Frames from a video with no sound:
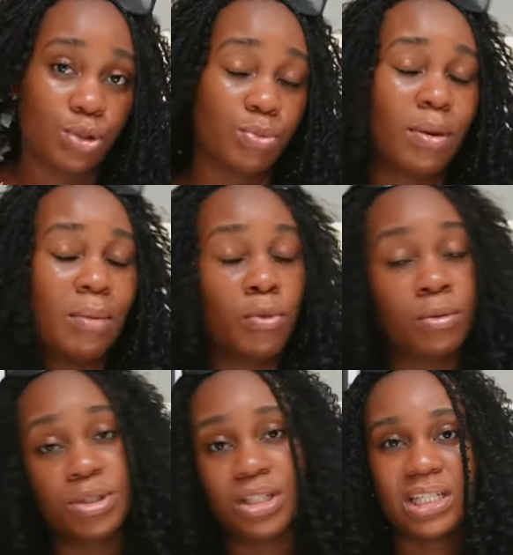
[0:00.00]
My mom,
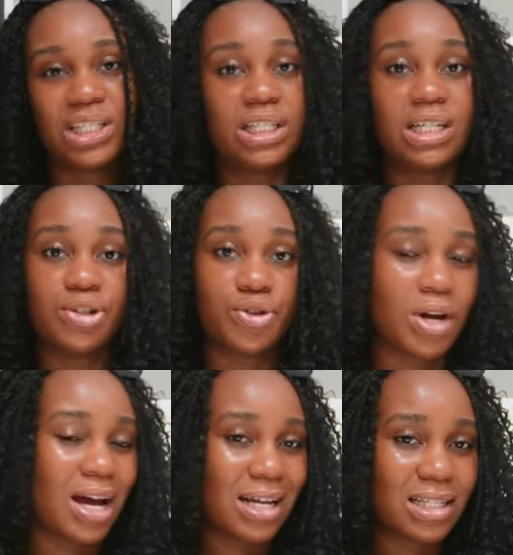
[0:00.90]
she said she didn't enjoy
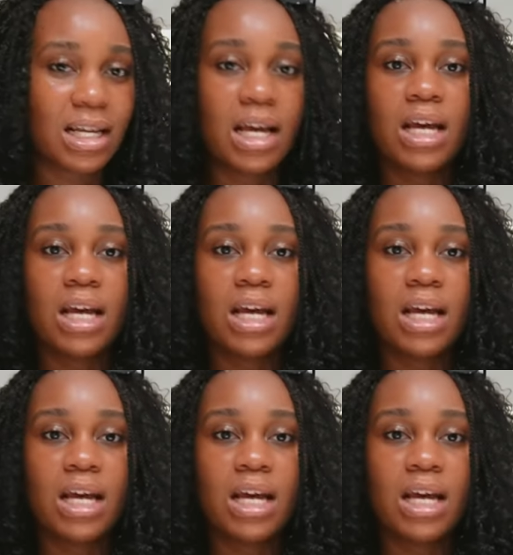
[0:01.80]
hers.